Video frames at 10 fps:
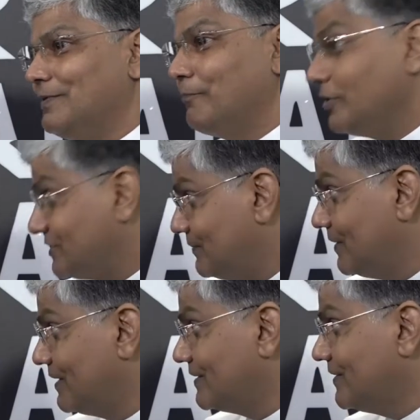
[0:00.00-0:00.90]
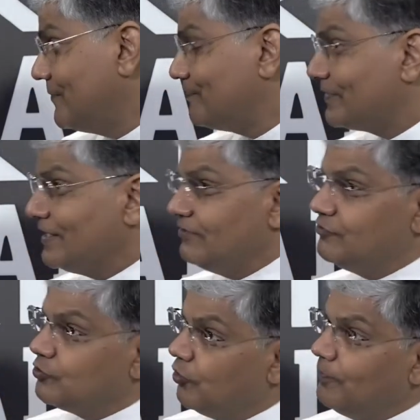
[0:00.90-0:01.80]
possibility. If
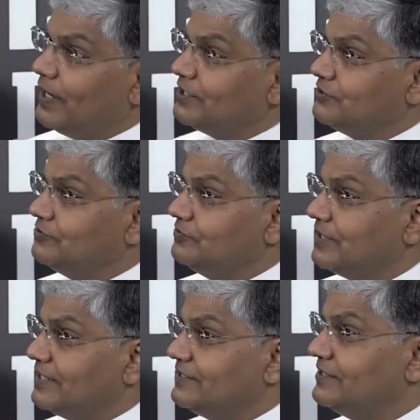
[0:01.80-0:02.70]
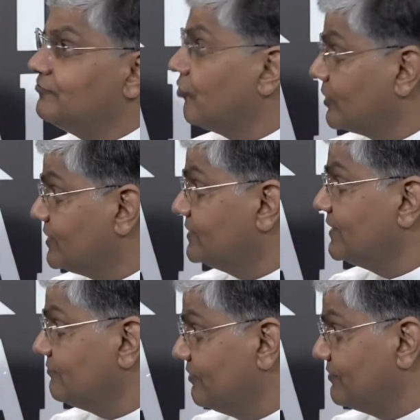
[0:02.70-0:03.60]
you go back to 1940s
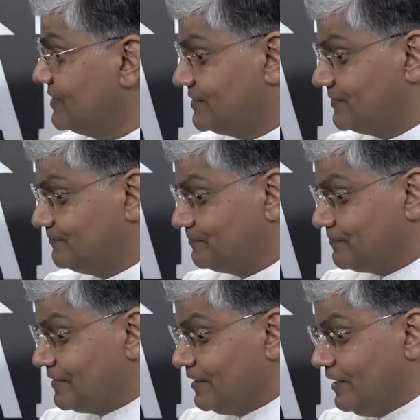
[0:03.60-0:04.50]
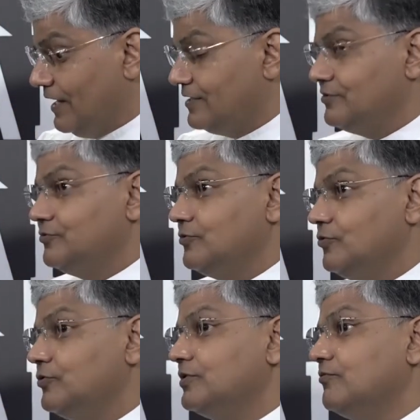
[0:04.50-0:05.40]
and 50s, and you
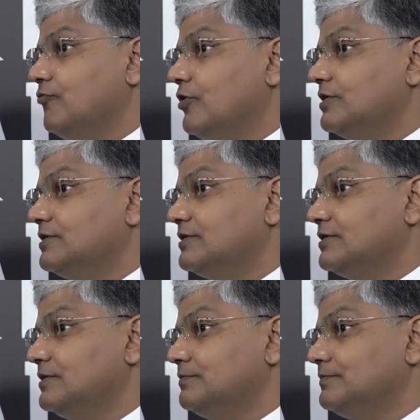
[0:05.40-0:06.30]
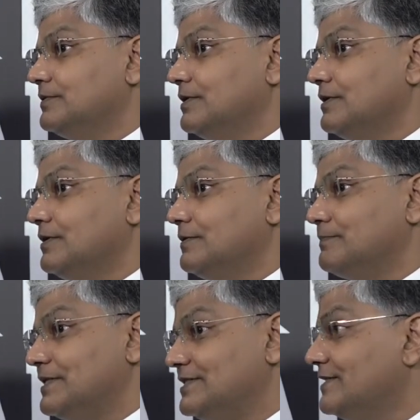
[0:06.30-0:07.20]
look what
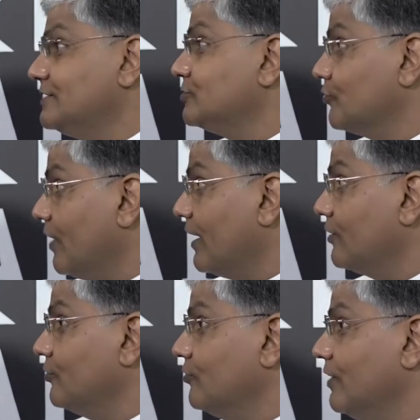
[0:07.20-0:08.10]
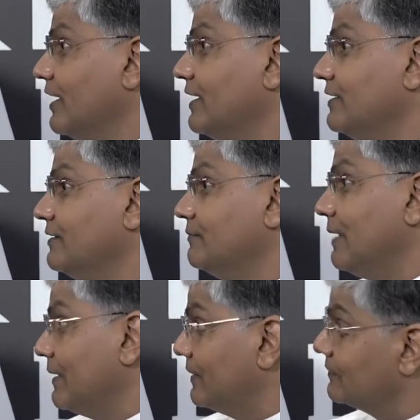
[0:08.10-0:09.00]
President Sukarno and
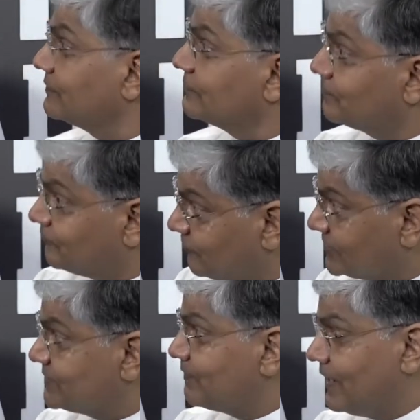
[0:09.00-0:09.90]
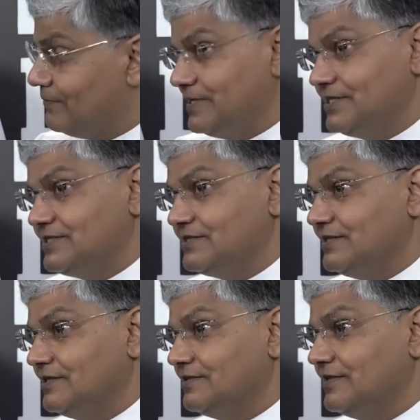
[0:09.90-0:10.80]
my first Prime
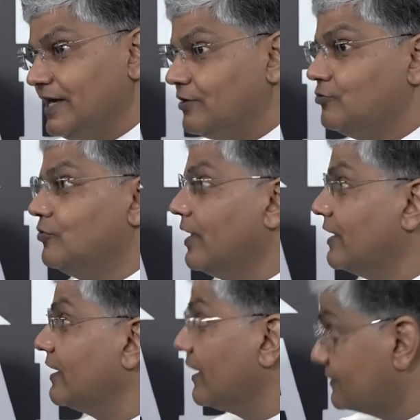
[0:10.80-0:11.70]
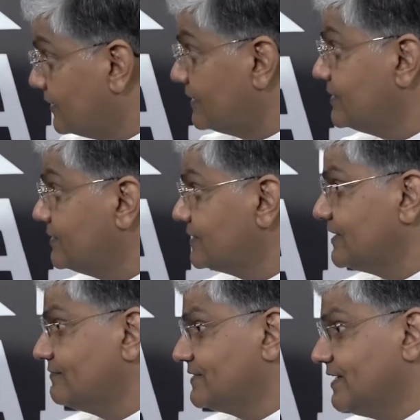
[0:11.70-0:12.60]
Minister Nehru and other
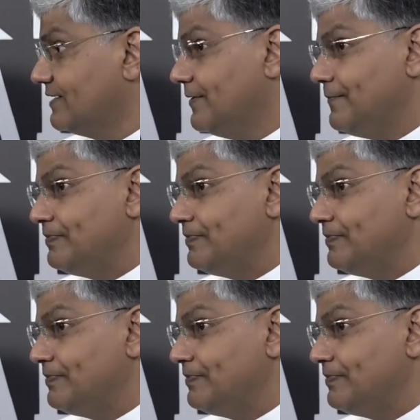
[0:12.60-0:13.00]
leaders have said,